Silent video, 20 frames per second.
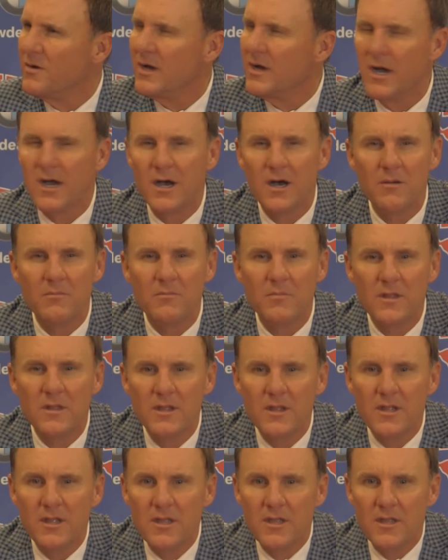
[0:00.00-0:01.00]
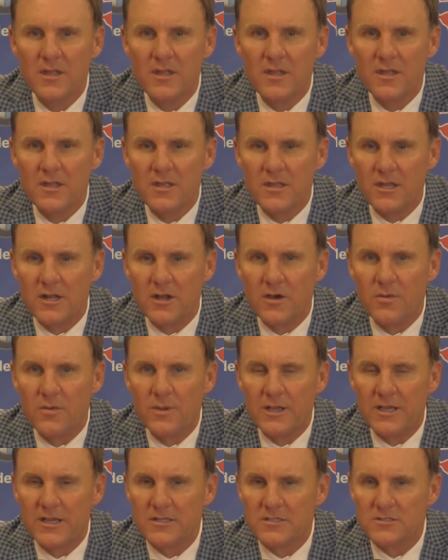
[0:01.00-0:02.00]
Um, you know,
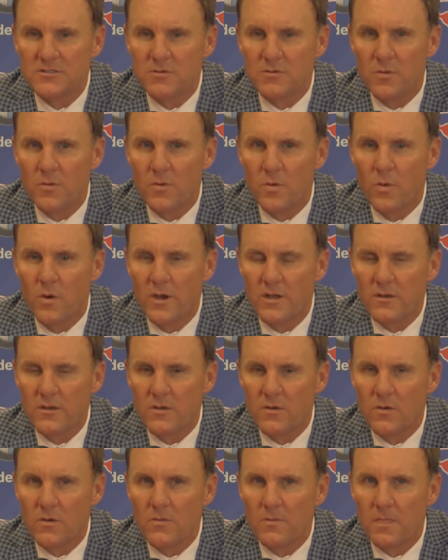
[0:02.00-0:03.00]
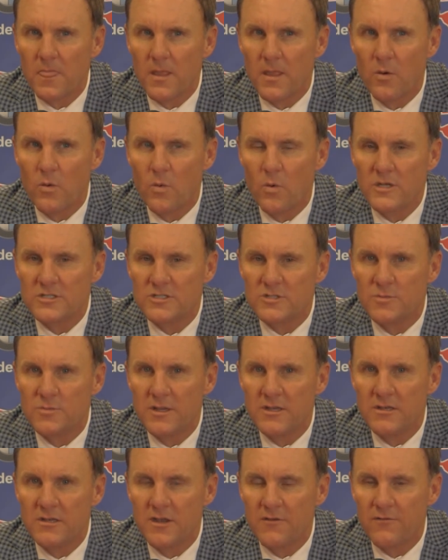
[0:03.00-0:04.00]
because what what's
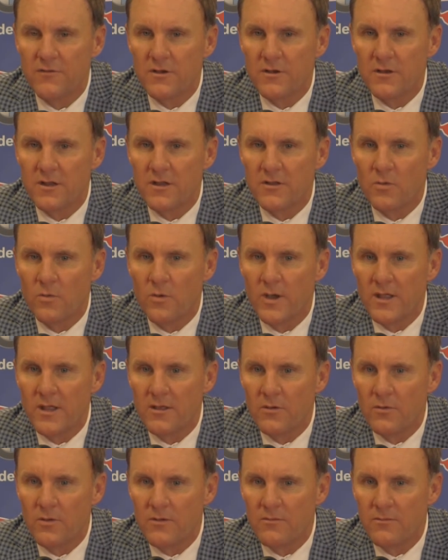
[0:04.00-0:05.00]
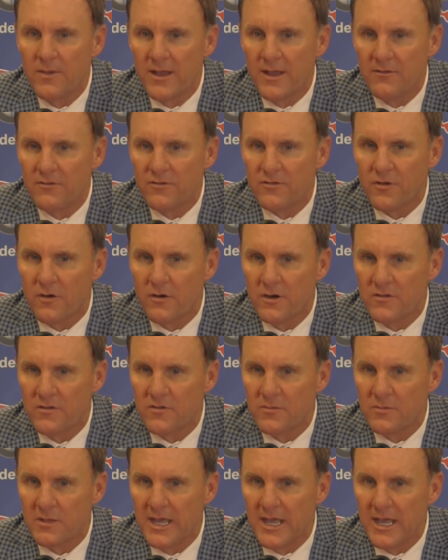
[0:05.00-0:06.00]
been different in the way that we may have started
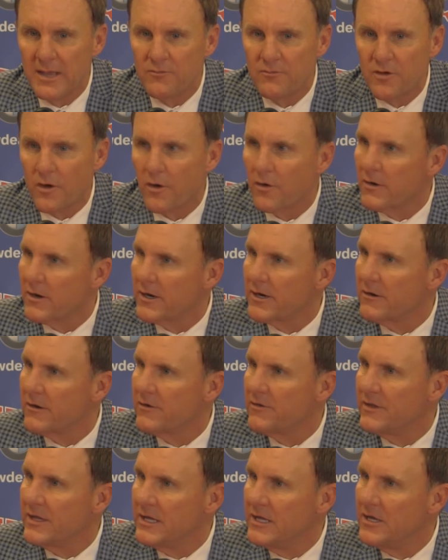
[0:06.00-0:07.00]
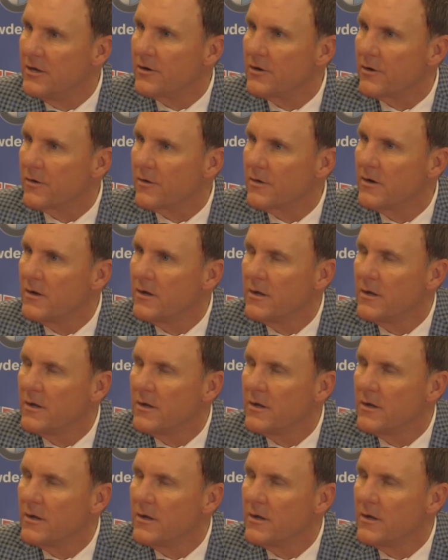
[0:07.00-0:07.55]
some games earlier in the year.